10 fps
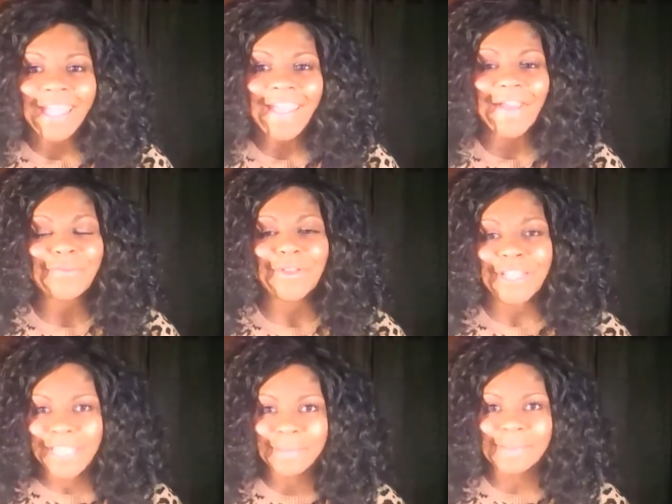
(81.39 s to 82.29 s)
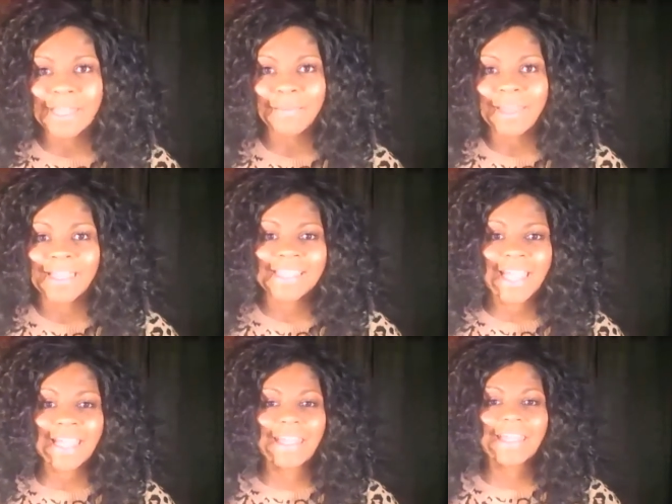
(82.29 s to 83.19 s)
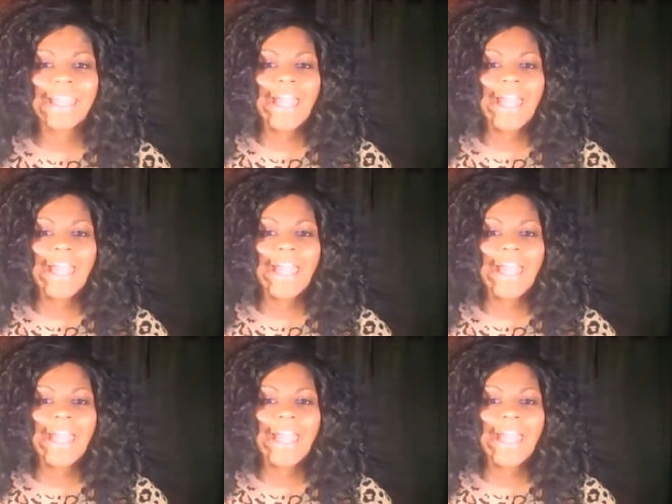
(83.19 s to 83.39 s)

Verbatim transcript: and that really keeps them excited.